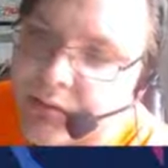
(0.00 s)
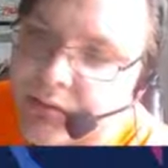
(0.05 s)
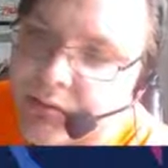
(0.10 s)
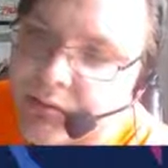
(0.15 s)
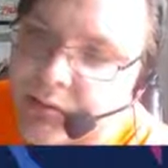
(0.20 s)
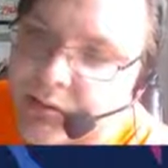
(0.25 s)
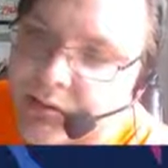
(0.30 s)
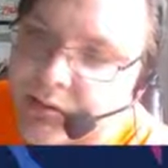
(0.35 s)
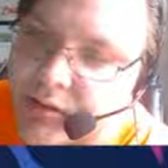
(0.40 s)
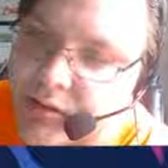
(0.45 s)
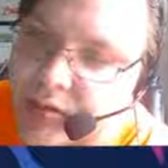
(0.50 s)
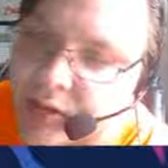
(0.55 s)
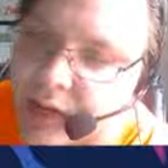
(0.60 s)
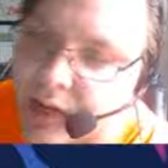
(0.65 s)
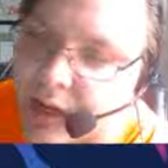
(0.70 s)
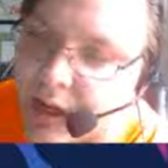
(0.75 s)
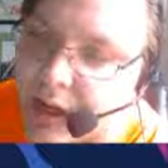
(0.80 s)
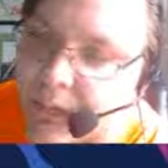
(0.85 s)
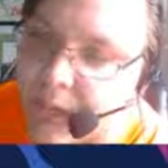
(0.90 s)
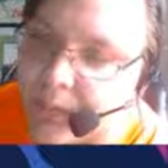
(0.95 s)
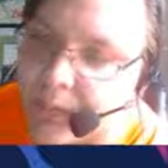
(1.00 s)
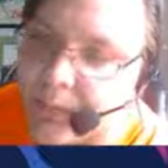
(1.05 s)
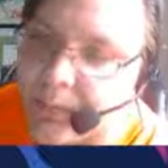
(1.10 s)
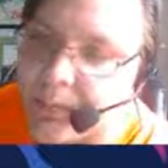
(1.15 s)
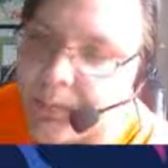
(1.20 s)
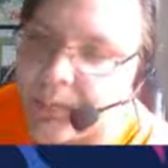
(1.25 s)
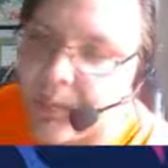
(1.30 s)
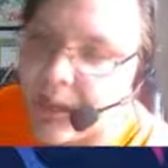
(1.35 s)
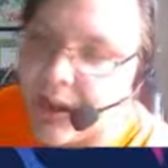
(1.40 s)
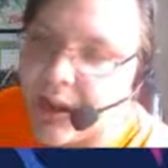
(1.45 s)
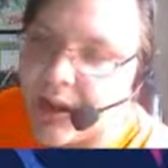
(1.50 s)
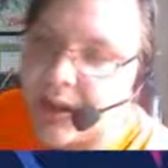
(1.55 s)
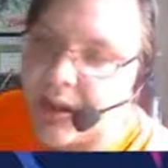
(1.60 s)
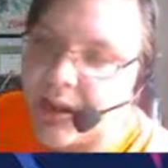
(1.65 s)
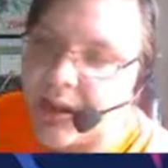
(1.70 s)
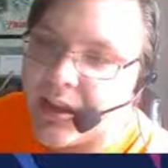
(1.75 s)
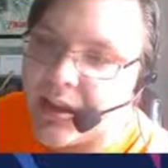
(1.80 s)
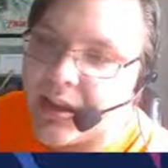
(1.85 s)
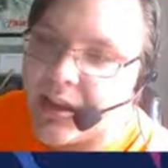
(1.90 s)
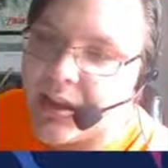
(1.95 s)
little setup. But
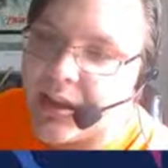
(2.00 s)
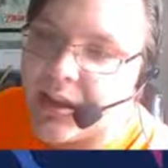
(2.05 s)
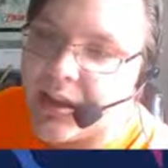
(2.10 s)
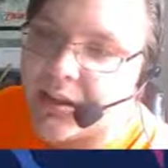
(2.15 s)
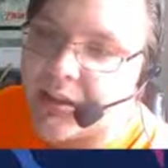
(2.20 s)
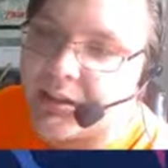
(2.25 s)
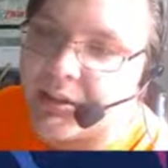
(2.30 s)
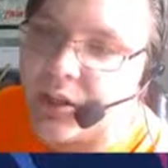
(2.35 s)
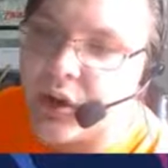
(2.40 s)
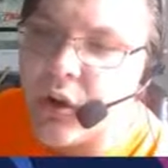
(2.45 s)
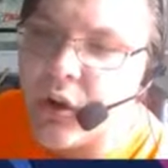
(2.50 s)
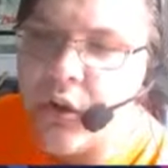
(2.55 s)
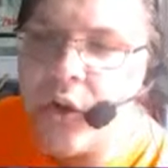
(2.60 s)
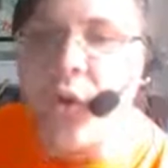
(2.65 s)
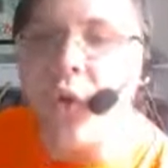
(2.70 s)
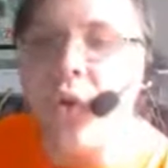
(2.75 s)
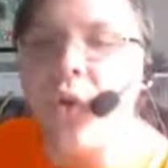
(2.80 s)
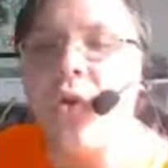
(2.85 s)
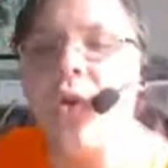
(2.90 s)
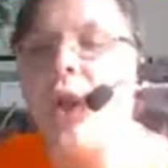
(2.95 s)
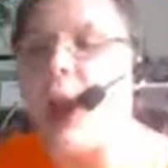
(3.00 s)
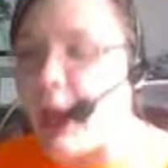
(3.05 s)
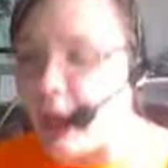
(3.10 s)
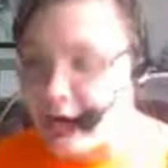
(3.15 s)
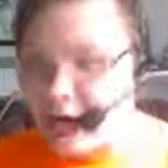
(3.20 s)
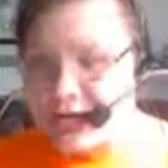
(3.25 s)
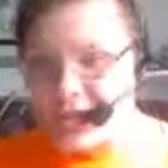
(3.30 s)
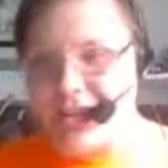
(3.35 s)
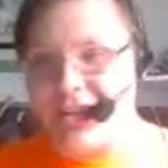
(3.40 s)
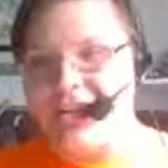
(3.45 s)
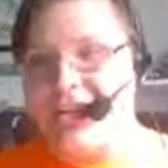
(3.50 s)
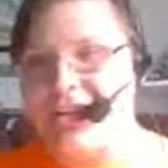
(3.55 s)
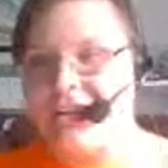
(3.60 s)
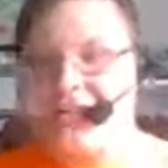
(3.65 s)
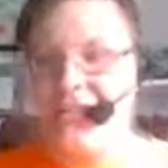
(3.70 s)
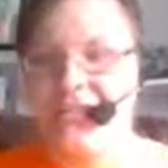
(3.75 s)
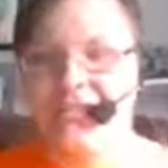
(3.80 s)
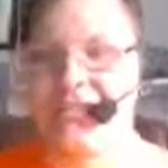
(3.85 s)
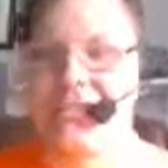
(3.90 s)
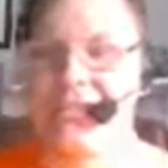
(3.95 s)
it's too late!
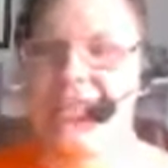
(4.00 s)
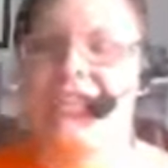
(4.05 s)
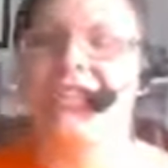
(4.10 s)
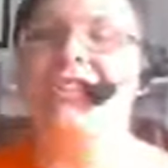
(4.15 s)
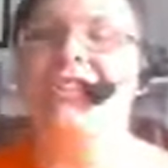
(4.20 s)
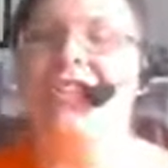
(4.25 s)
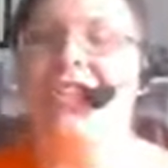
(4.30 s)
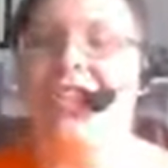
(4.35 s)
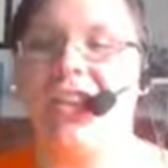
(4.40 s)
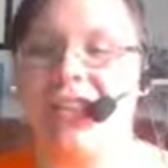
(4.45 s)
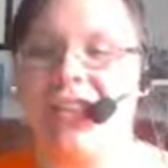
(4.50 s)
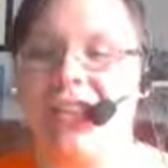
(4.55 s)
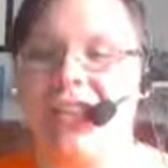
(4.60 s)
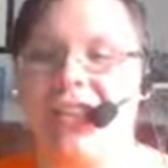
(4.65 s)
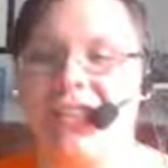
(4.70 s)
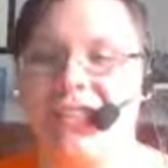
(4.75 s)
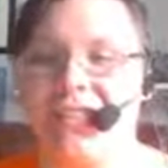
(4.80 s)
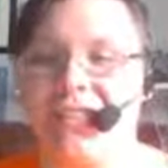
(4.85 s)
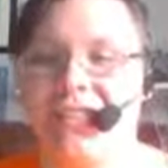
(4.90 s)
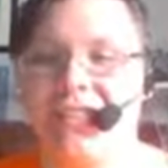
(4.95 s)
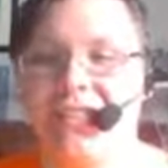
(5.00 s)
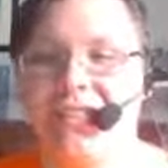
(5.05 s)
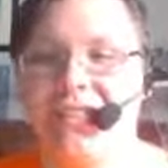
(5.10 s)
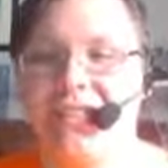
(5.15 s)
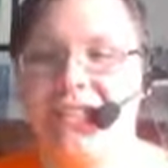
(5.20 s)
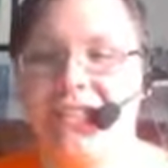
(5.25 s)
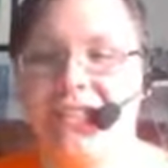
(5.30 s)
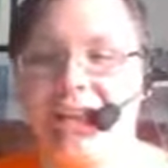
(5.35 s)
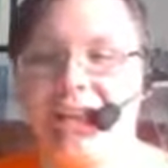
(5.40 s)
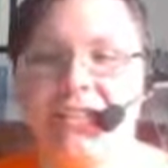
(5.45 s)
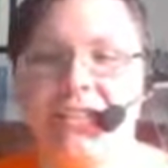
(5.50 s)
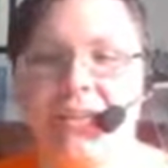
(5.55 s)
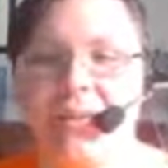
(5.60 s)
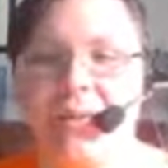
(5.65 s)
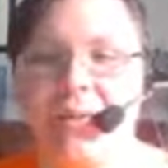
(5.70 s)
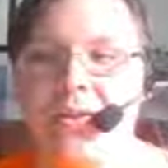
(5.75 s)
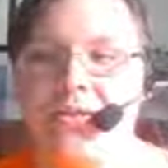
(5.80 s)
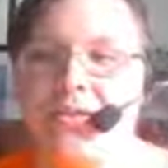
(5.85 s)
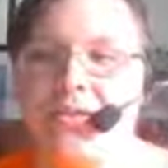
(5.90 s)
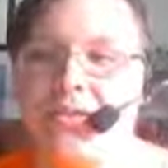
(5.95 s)
Too late? I
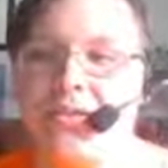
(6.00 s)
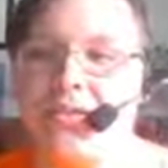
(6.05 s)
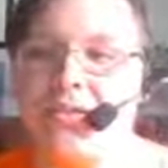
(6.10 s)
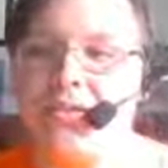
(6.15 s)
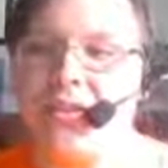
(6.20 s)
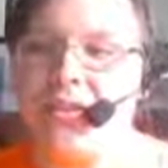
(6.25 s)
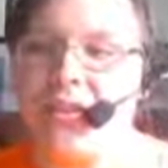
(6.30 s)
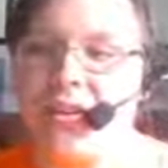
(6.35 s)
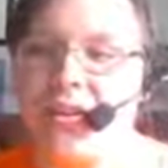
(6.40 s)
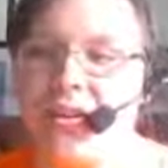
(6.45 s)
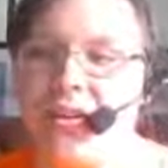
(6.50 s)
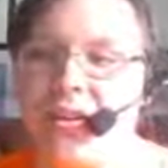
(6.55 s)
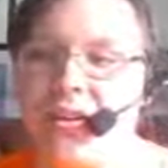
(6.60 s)
suppose you'd like